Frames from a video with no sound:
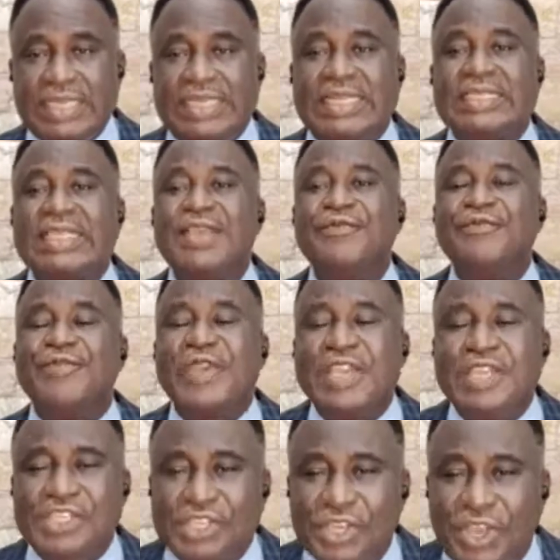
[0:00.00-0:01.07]
It is in
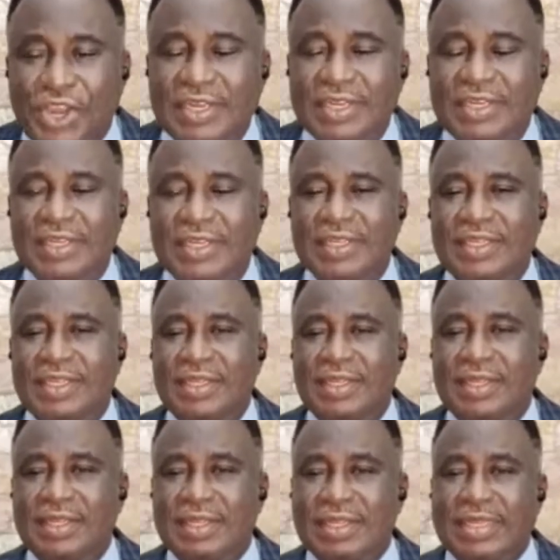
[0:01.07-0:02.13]
vision
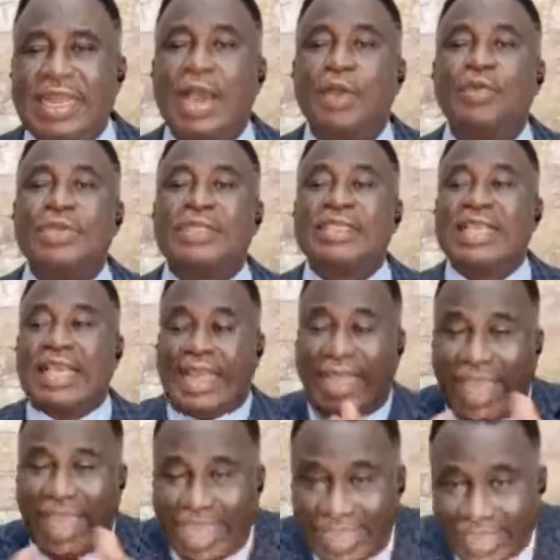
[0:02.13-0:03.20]
that we see
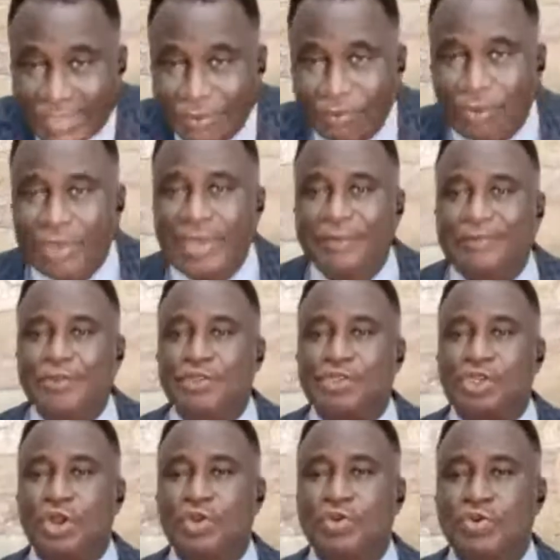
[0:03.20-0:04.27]
clearly what the
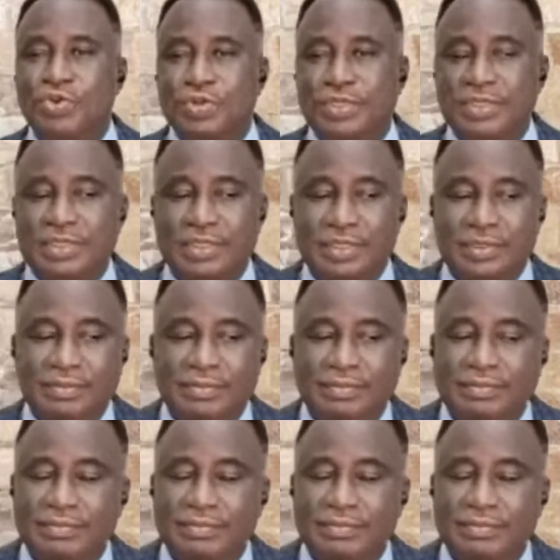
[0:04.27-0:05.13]
future holds.